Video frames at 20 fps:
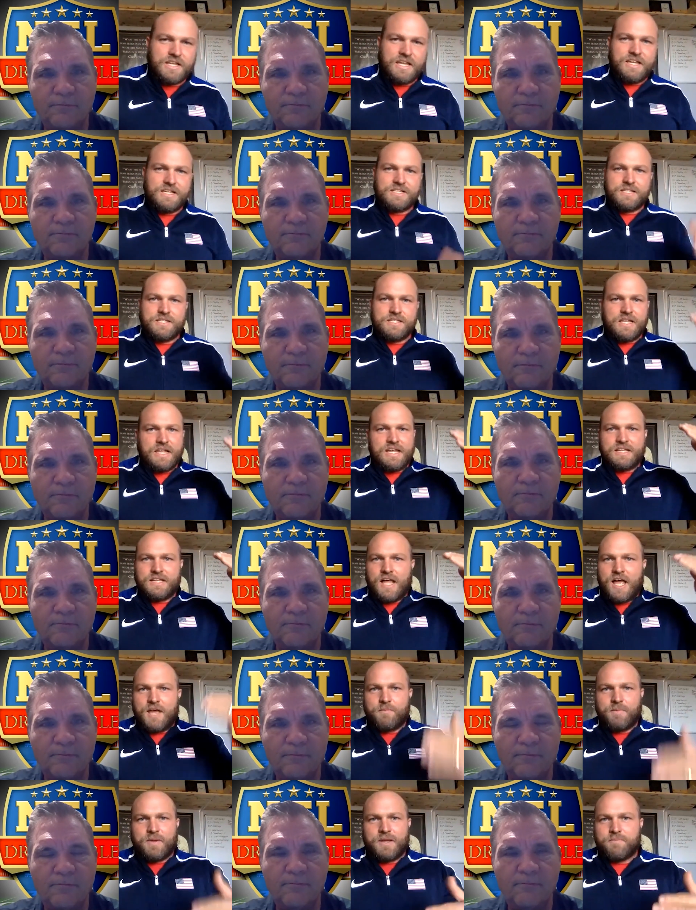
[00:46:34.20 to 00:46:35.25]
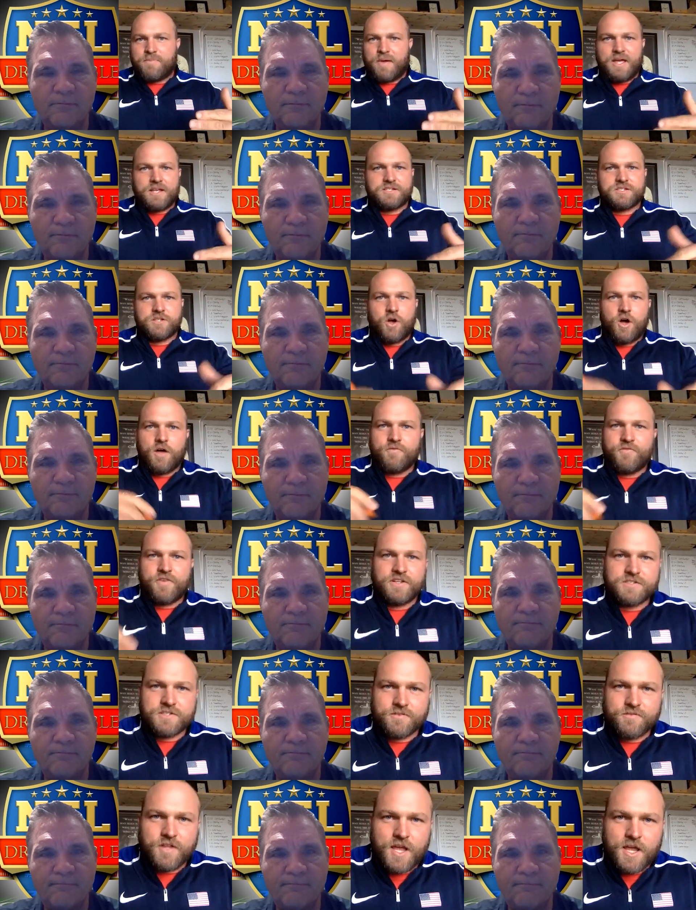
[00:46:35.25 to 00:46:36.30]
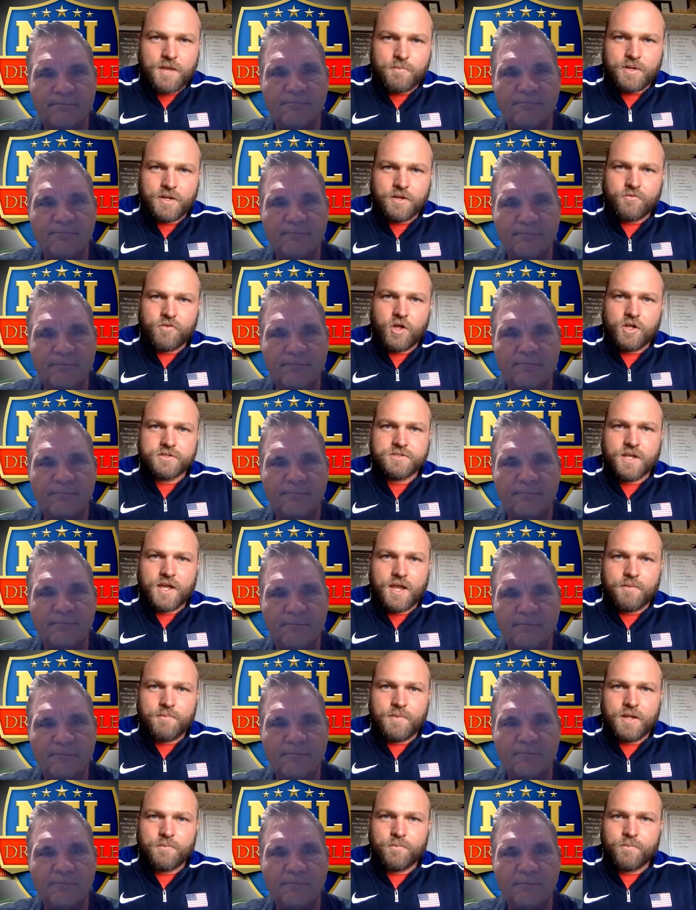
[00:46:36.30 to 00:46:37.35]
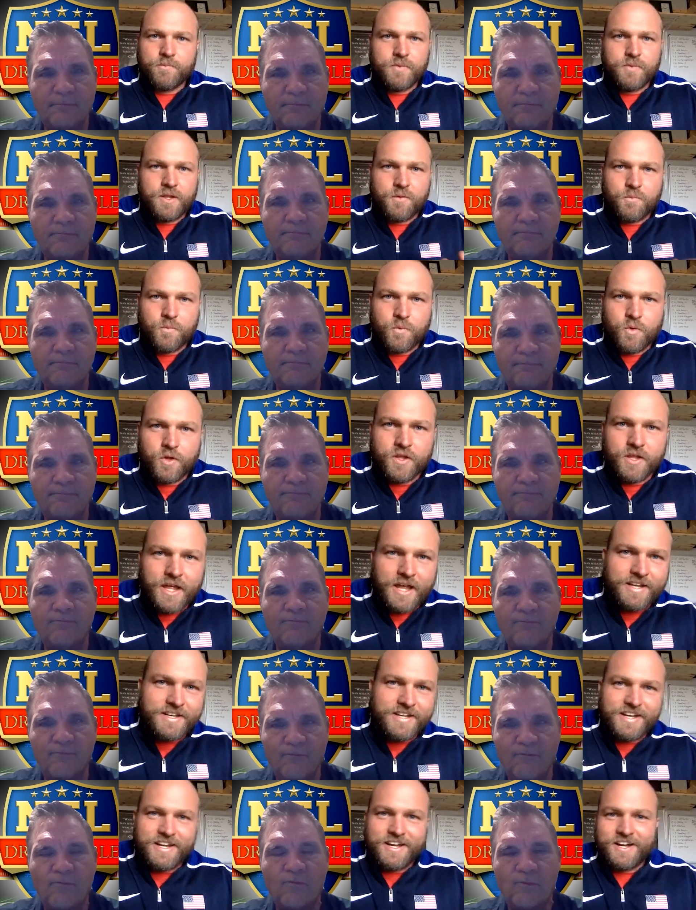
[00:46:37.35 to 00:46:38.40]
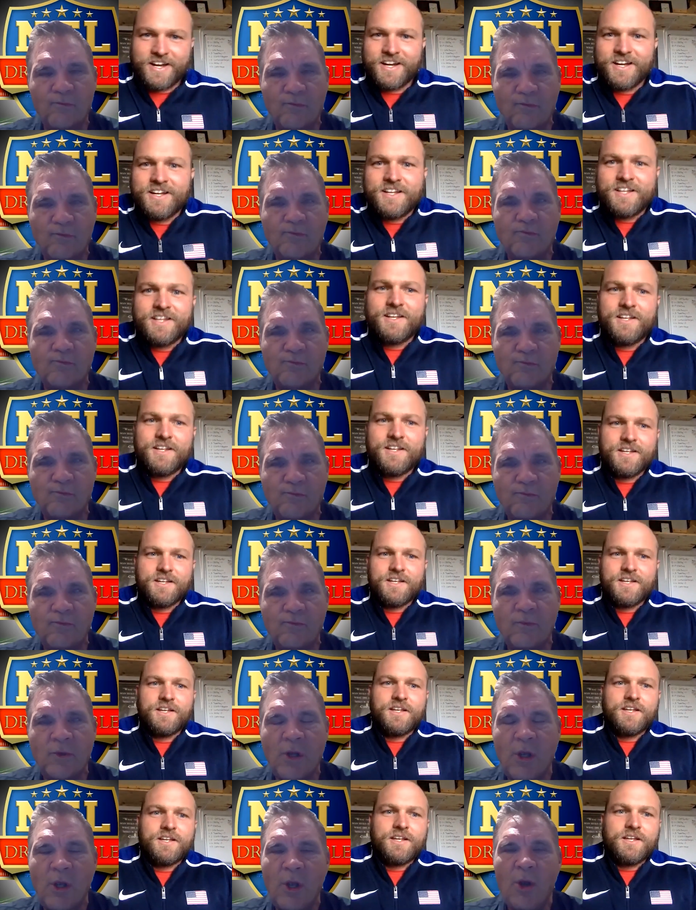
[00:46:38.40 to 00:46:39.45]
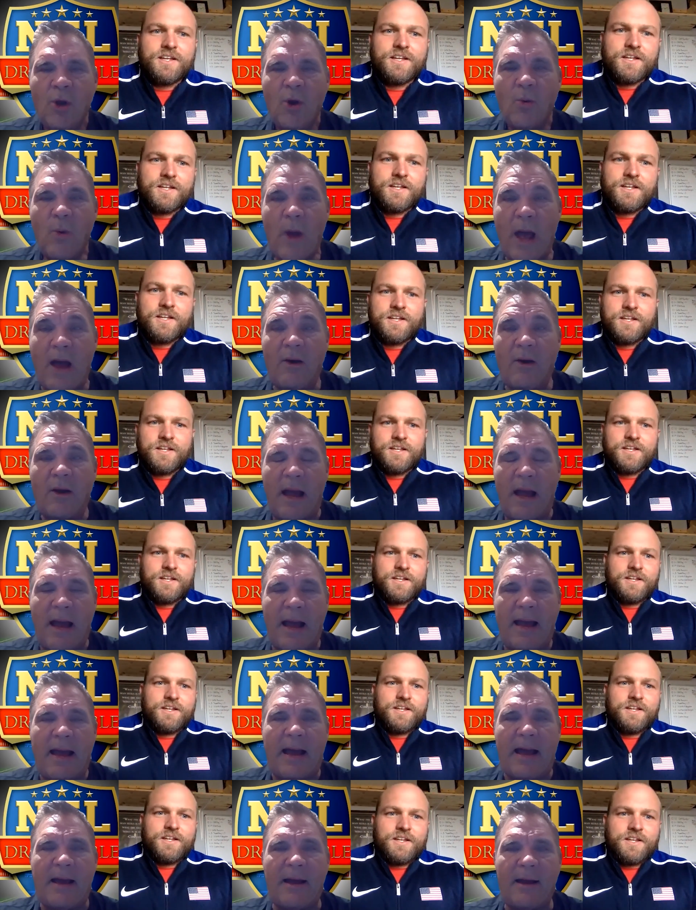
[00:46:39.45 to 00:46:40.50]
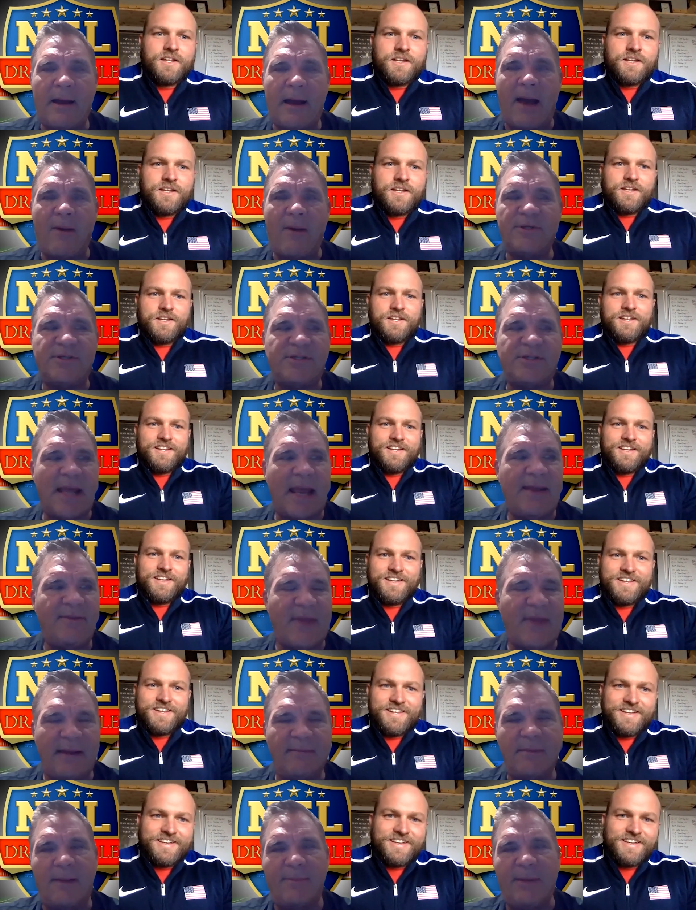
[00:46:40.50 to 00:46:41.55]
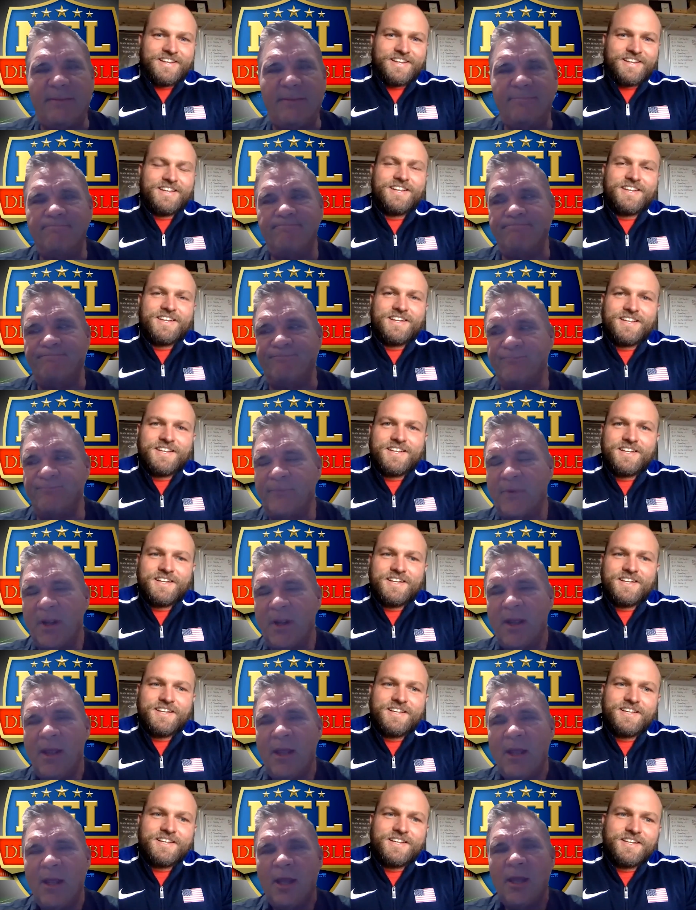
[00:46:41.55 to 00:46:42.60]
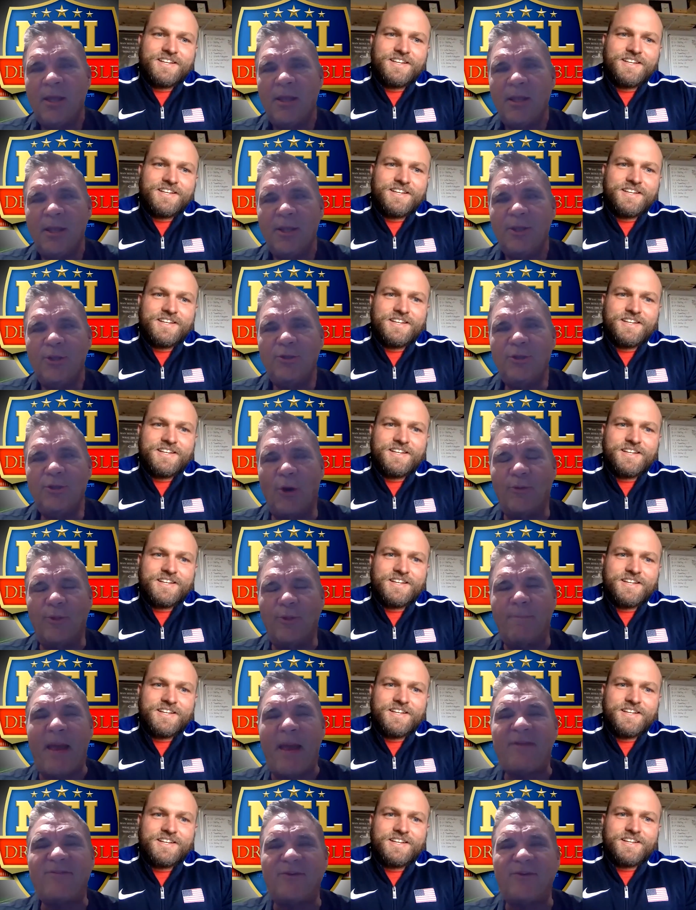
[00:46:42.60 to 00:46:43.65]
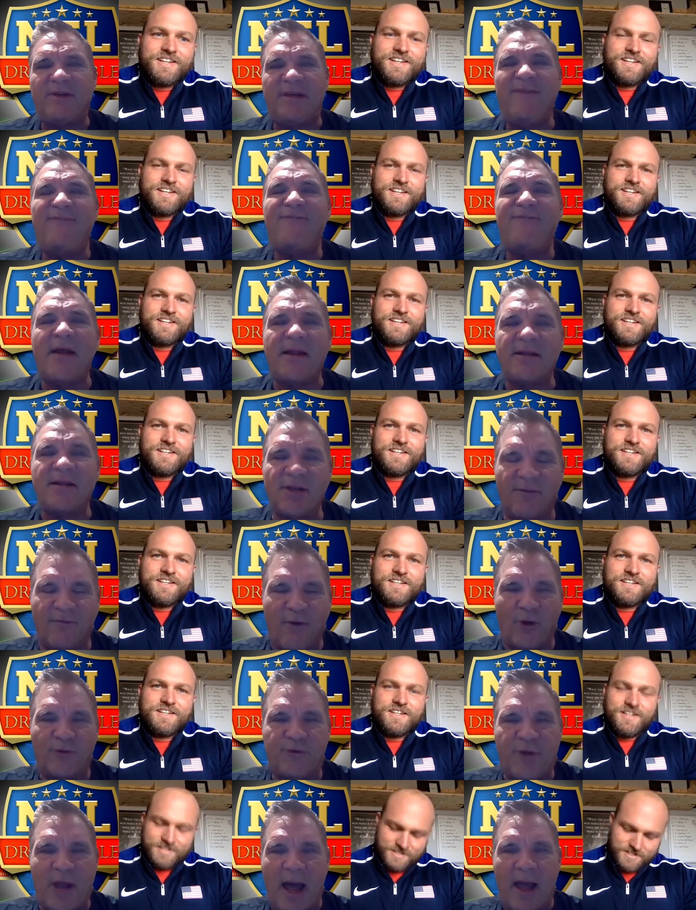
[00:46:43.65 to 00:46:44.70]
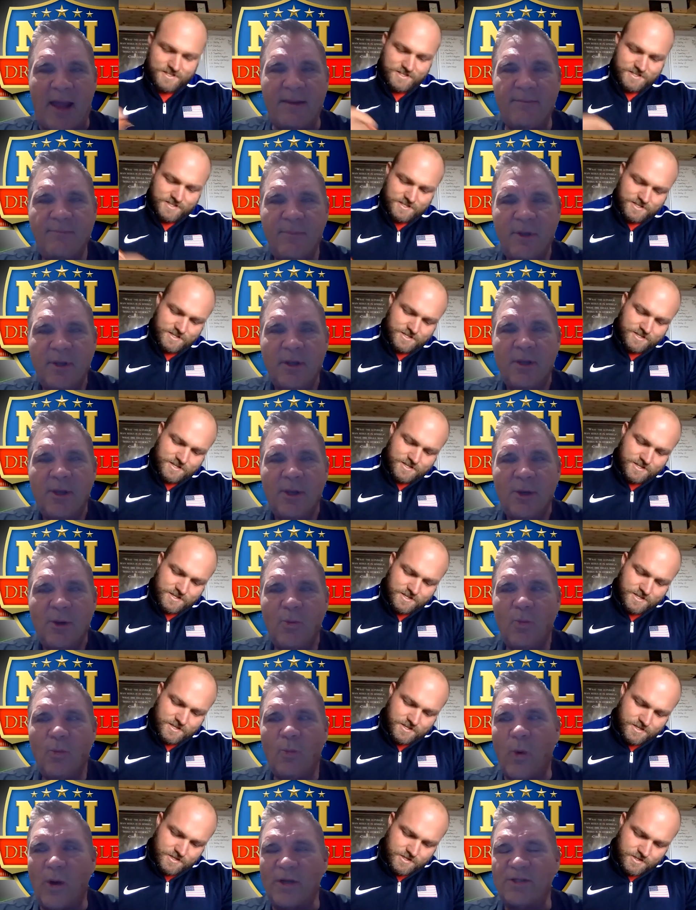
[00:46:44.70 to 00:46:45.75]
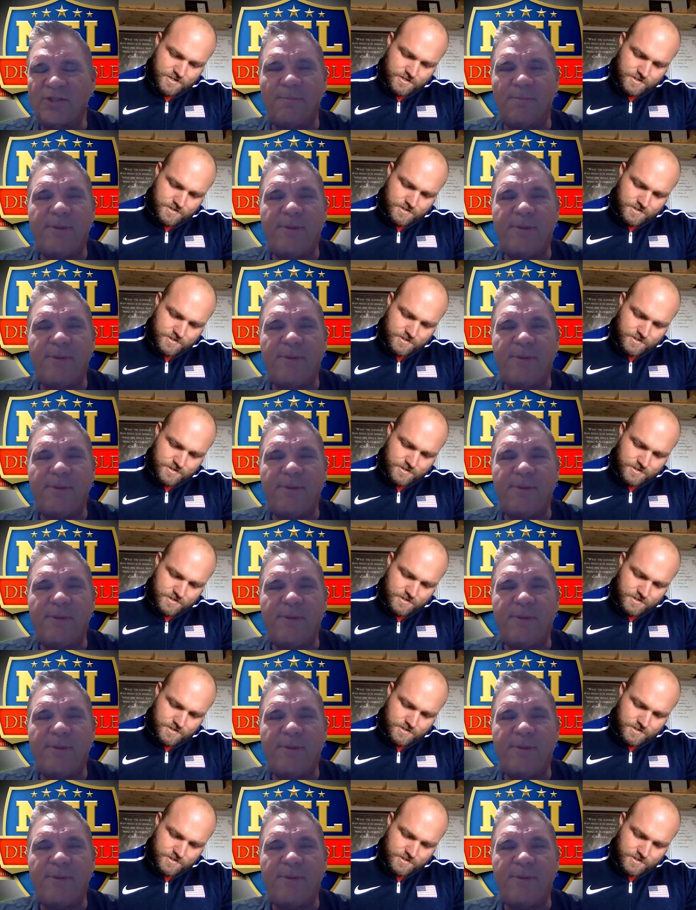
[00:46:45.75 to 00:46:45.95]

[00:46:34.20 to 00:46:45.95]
Speaker 1: D lineman, best offensive lineman of all time, and then we'll end it here. Well,
Speaker 2: I would say that, I mean, you know, the best defense of all time was the